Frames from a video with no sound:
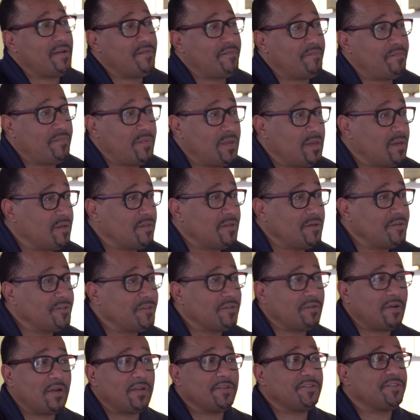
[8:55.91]
you have, you know, those
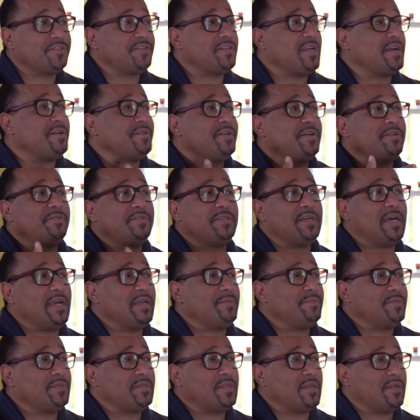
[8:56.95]
are all
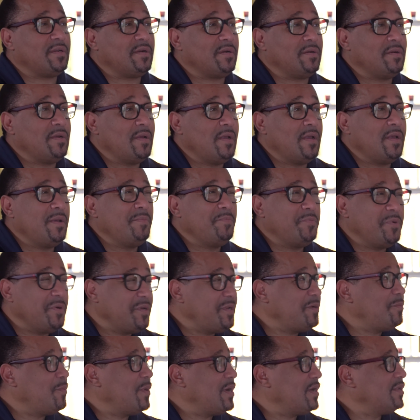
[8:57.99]
stereotypes that are
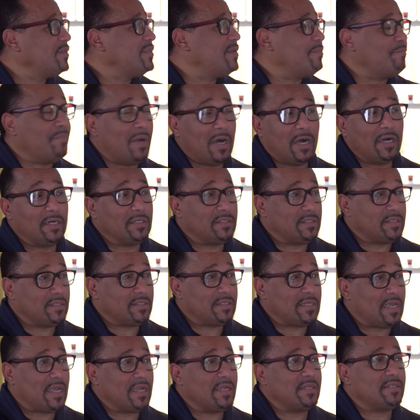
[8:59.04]
pretty well debunked
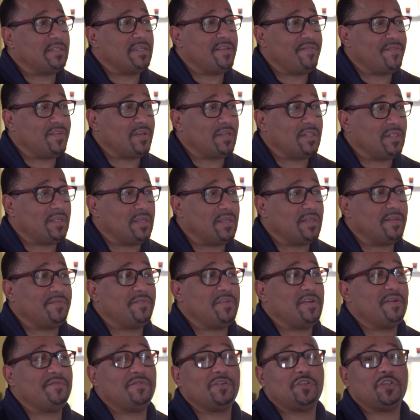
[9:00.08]
scientifically, and
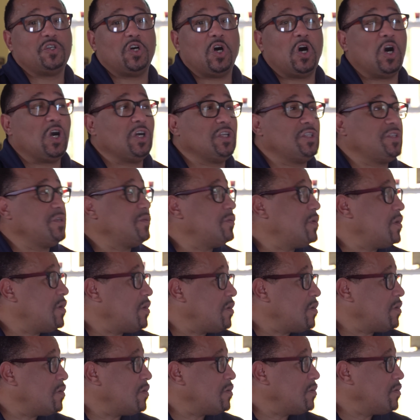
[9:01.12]
if you ever talk to a
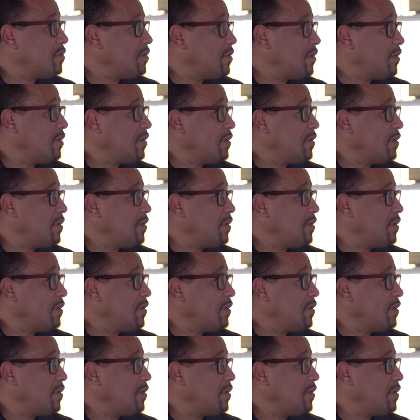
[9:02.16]
whole